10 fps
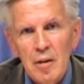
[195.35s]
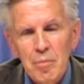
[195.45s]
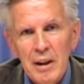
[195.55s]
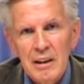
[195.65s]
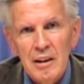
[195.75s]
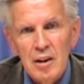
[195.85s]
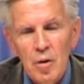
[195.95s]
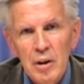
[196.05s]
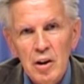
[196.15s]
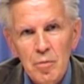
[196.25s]
in patients
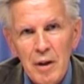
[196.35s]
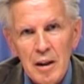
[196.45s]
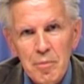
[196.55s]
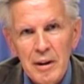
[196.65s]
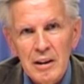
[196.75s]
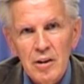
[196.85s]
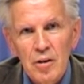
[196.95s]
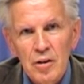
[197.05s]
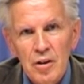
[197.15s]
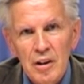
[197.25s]
going to bypass
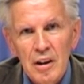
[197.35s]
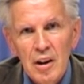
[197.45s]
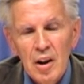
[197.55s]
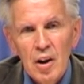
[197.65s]
surgery.